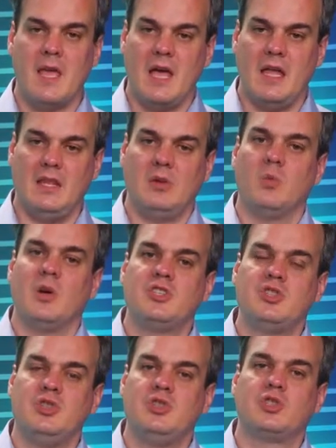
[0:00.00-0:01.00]
And then
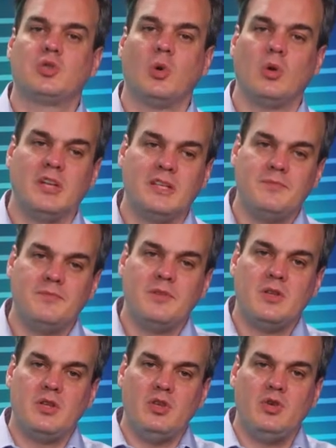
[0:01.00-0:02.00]
once you install it,
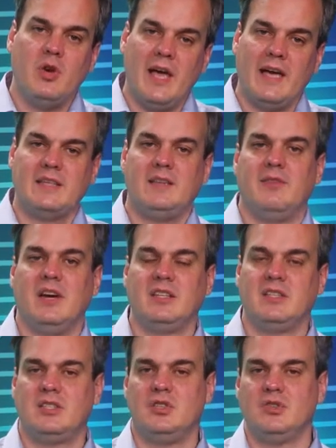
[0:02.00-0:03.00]
you
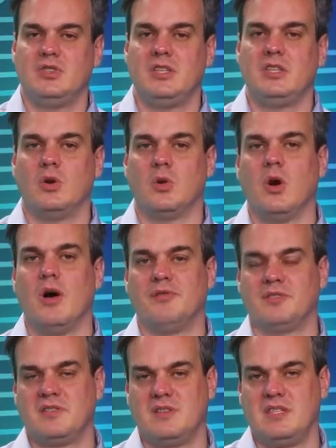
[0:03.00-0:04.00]
activate it using your
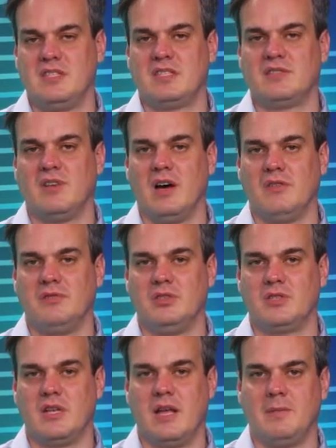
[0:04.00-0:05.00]
Office 365
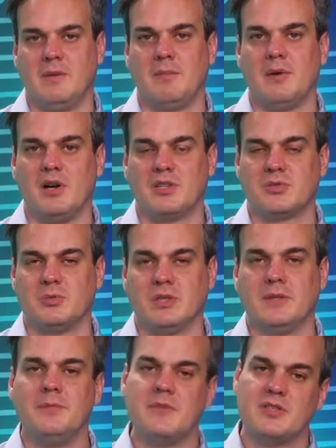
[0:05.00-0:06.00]
username and
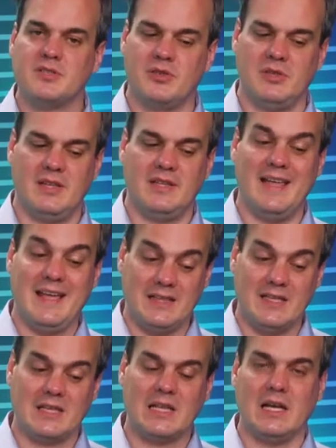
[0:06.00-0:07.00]
password so that that
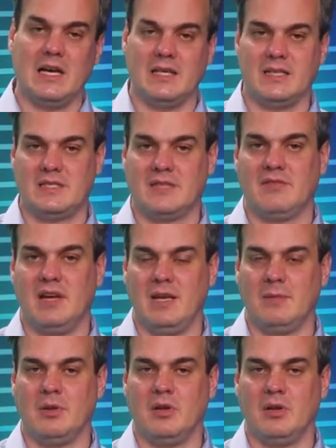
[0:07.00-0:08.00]
client is
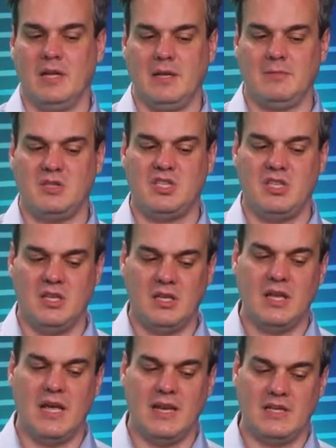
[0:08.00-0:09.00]
available on that
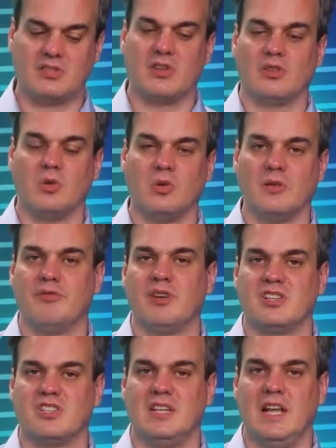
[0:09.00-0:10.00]
machine and it's got all the
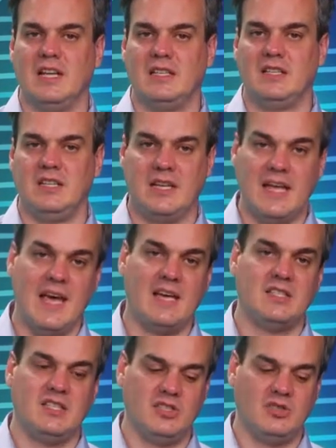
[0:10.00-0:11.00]
functionality and
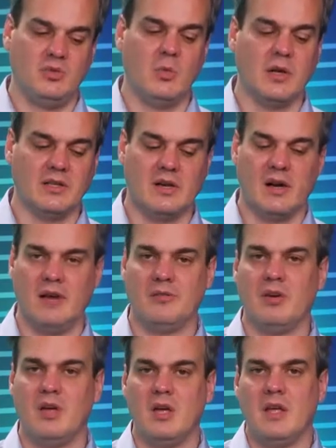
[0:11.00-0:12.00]
access to OneDrive
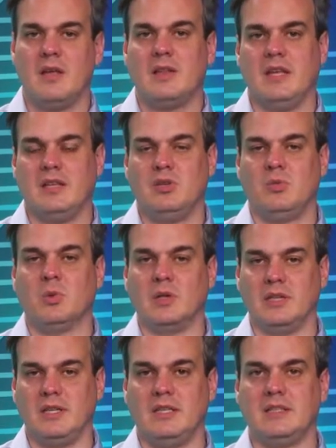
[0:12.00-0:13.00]
that you will
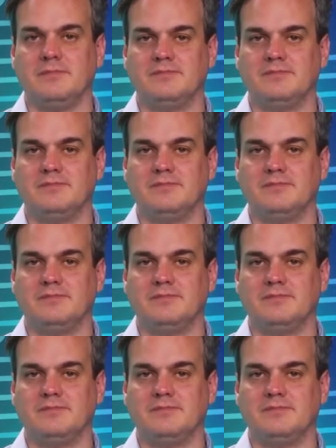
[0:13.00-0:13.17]
need.